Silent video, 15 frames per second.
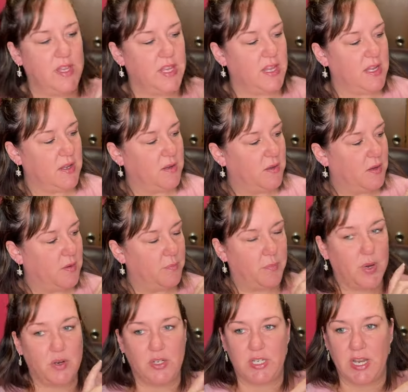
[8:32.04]
the
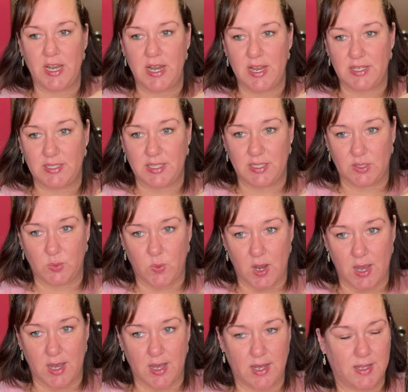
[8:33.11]
Pochette
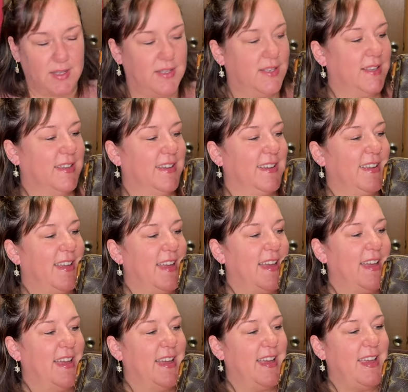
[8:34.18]
Accessoire.
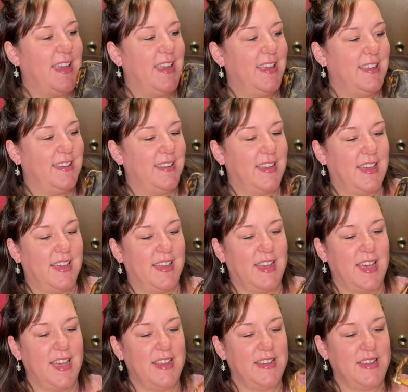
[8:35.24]
And
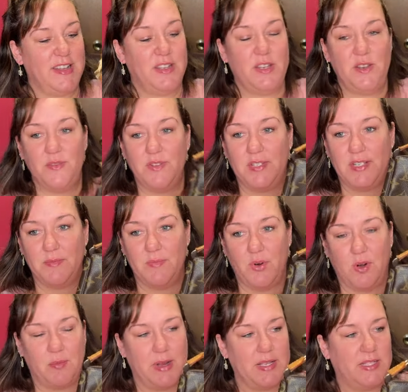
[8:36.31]
I need to use it
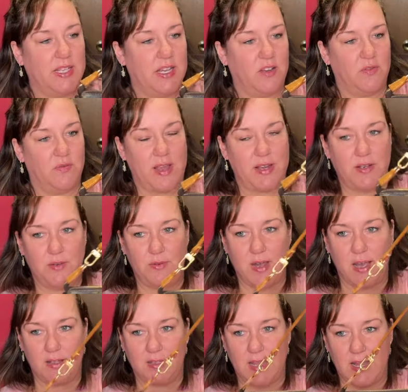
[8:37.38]
more myself. I do
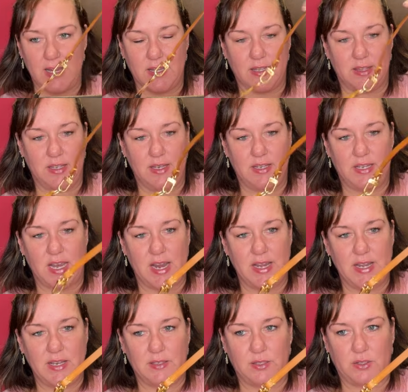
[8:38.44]
not like the
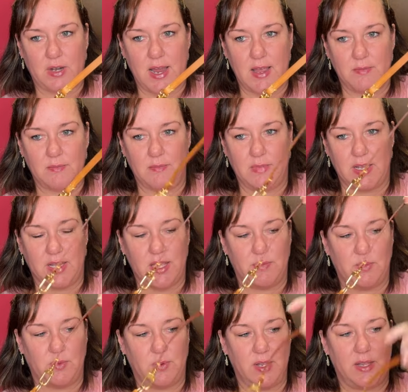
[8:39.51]
tiny strap that
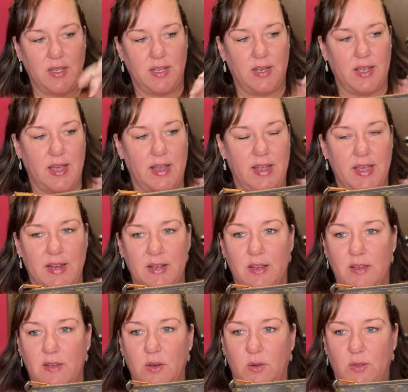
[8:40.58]
comes with it. I add a
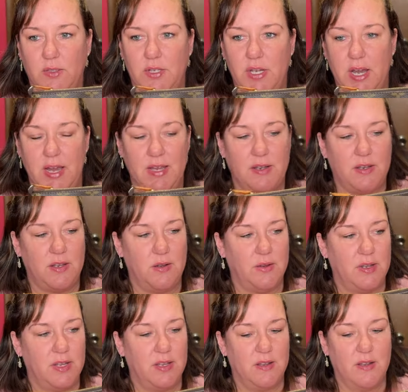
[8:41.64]
gold chain to
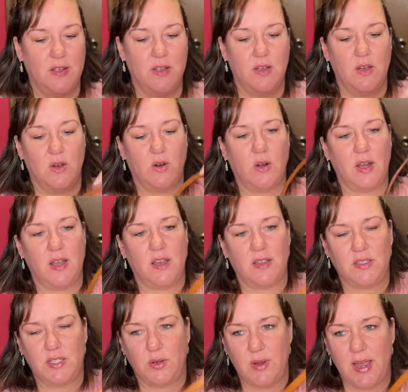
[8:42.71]
it, or I
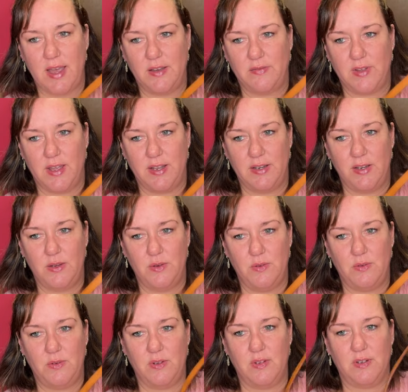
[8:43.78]
also have a
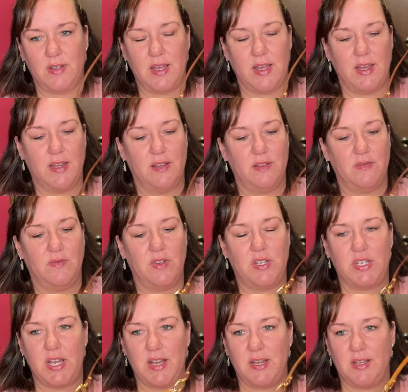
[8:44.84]
new uh,
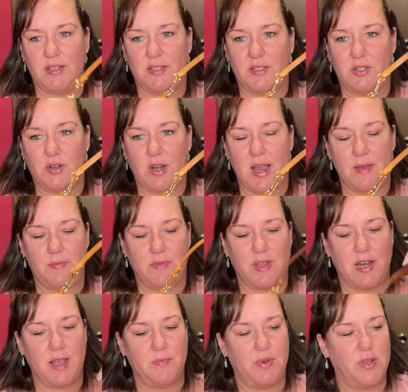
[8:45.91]
Vachetta strap that
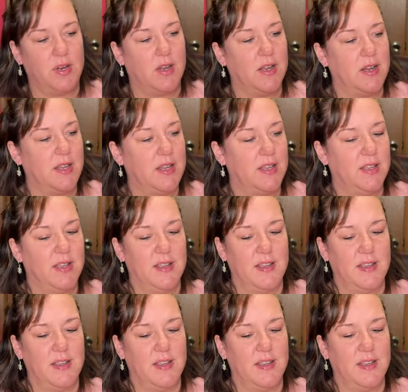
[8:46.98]
I put on it